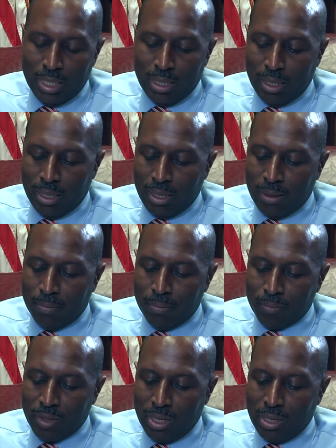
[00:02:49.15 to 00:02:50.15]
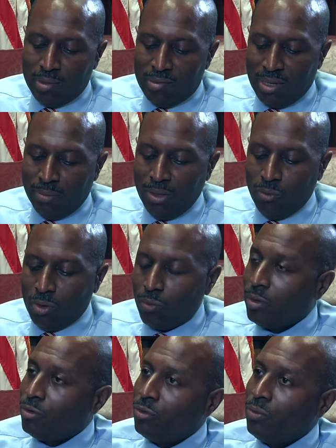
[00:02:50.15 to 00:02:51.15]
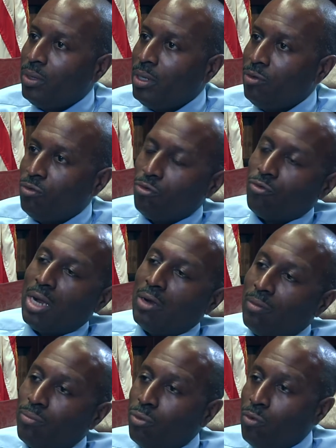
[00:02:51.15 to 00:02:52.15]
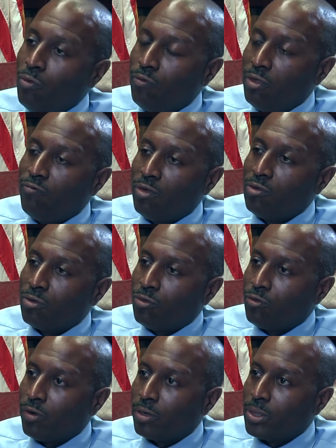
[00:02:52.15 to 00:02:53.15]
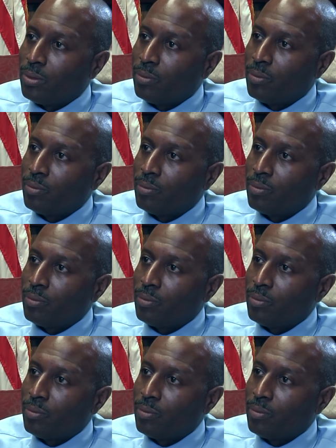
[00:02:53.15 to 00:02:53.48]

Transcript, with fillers: Um, tell me what we're doing to try to improve the physical structure.